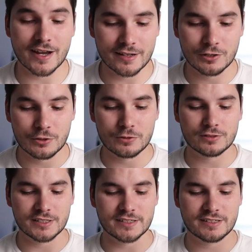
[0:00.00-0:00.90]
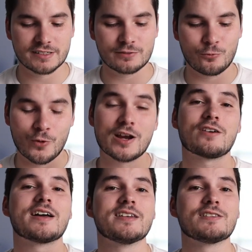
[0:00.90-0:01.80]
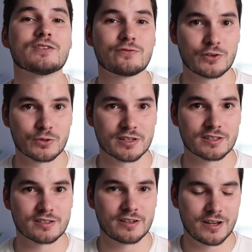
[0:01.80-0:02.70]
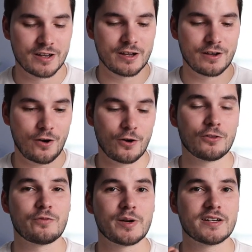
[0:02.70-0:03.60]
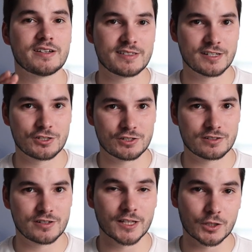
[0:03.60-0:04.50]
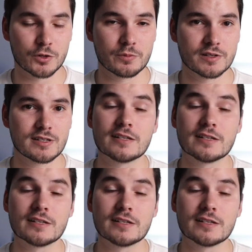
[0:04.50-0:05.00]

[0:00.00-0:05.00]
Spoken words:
I know like where I need to focus all of my attention at the moment.